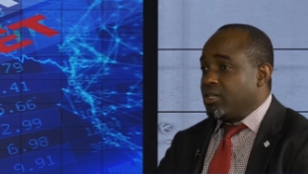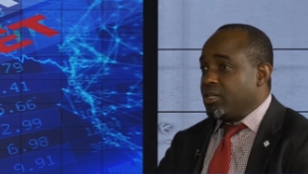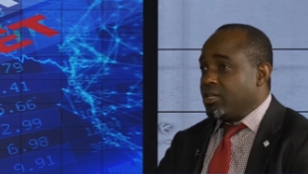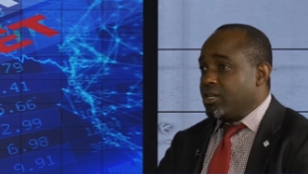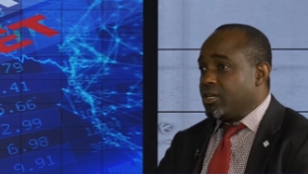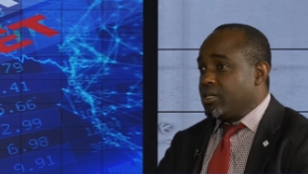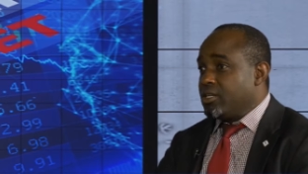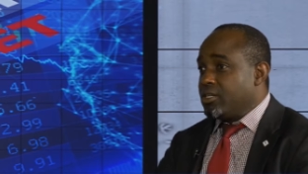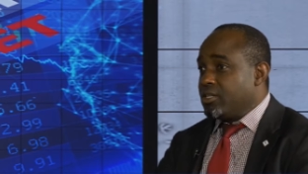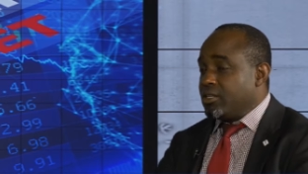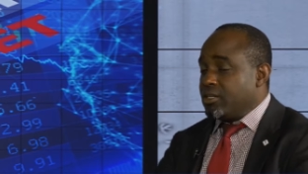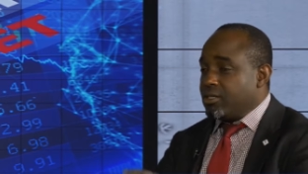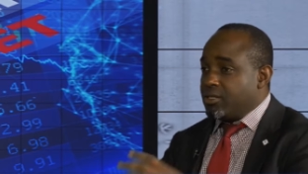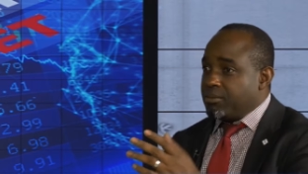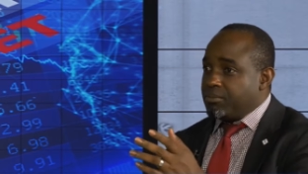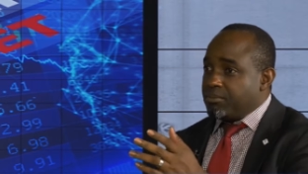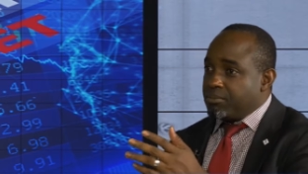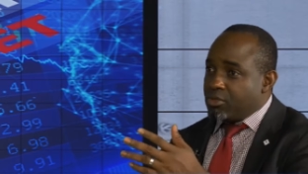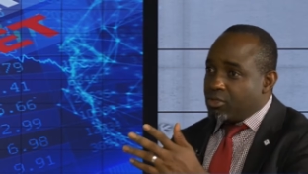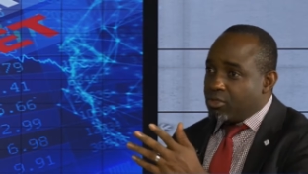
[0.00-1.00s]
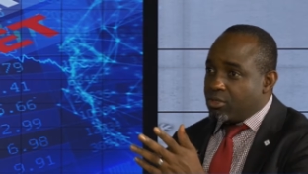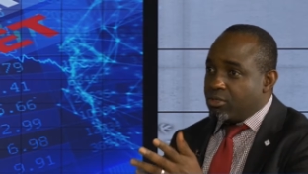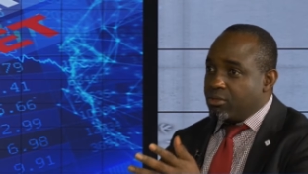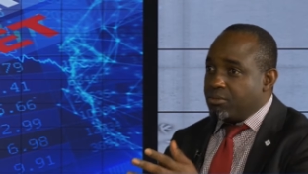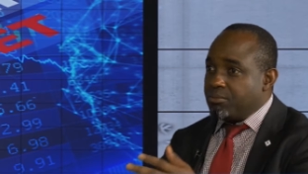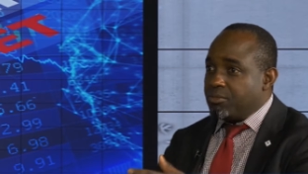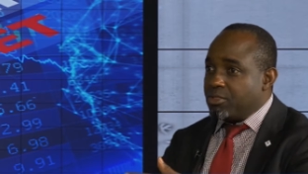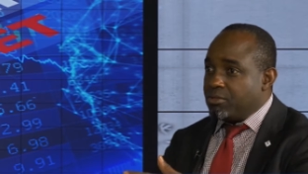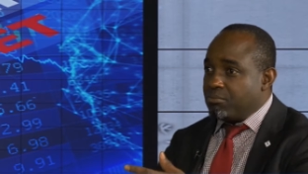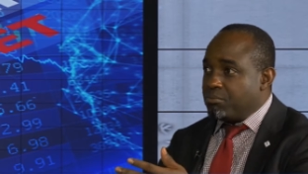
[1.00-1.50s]
and
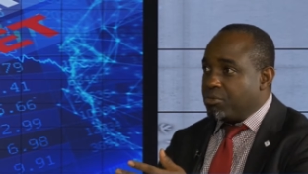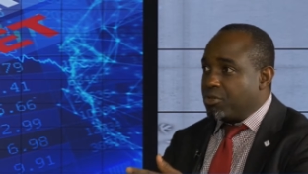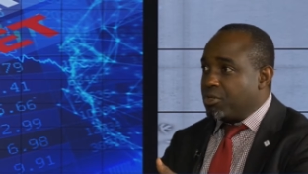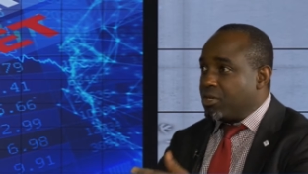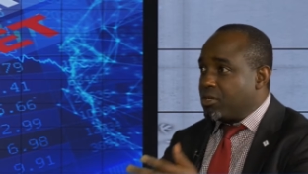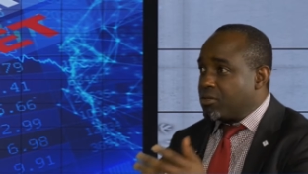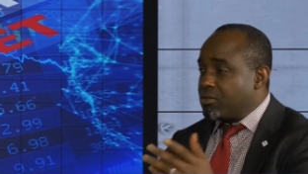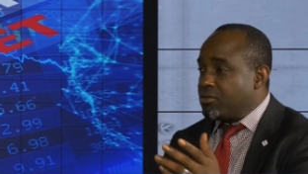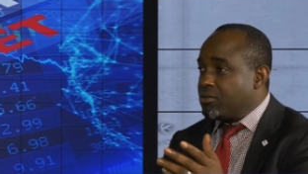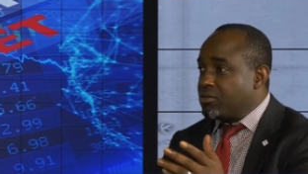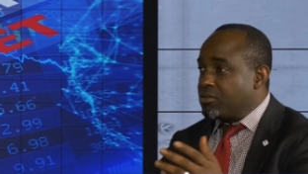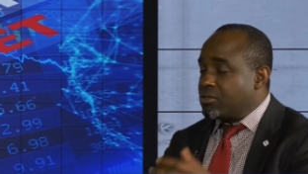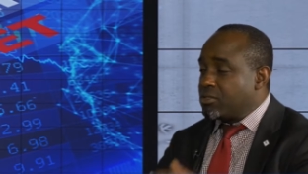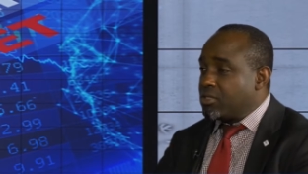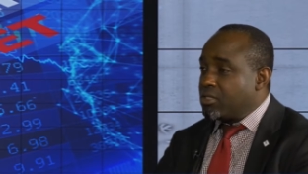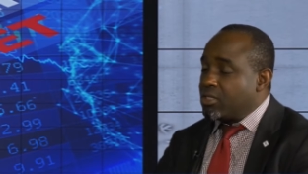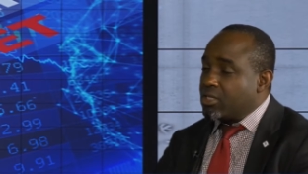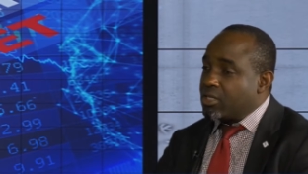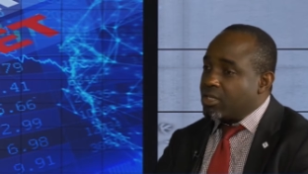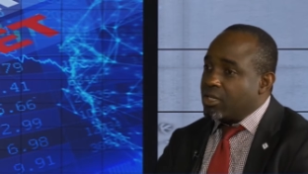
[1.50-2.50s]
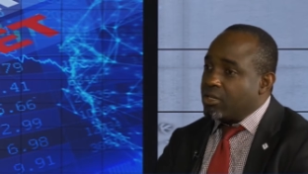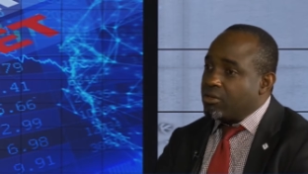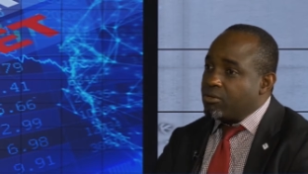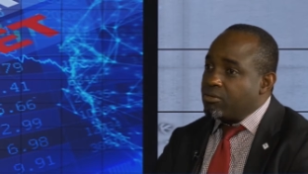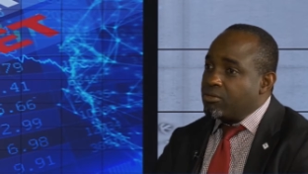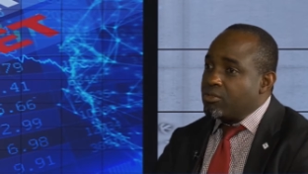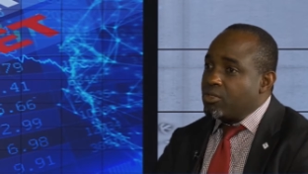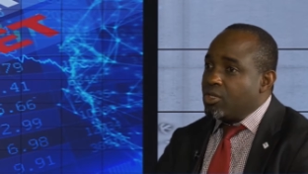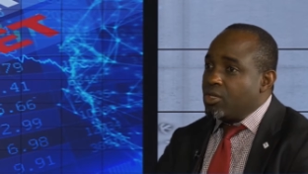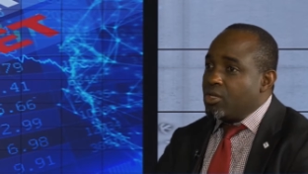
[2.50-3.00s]
some in Port Harcourt, Kano,
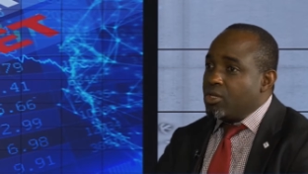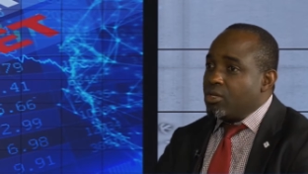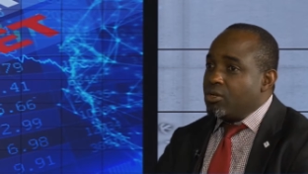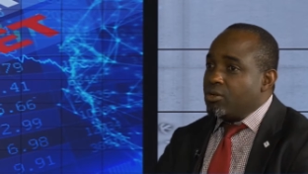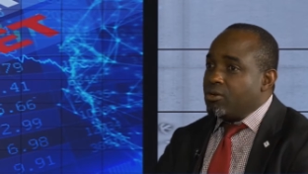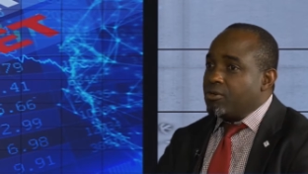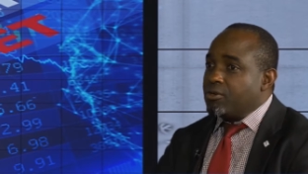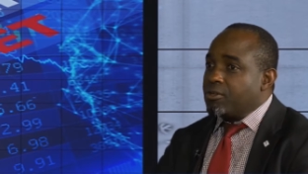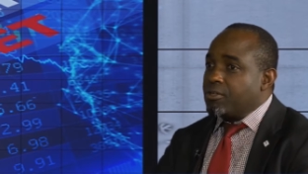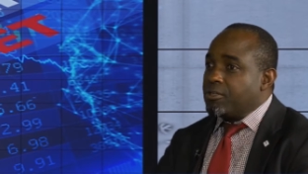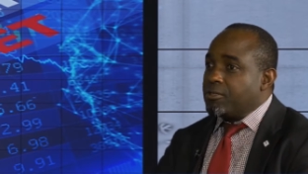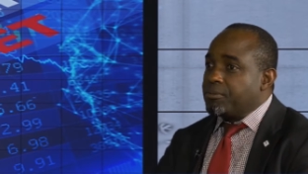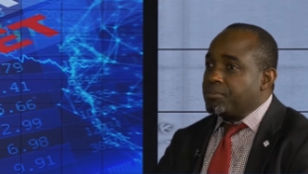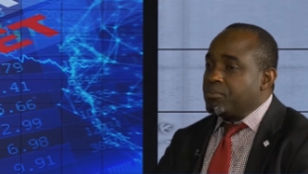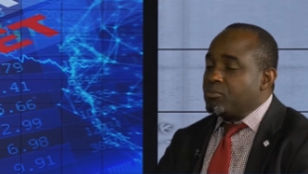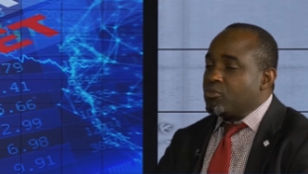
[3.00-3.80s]
okay.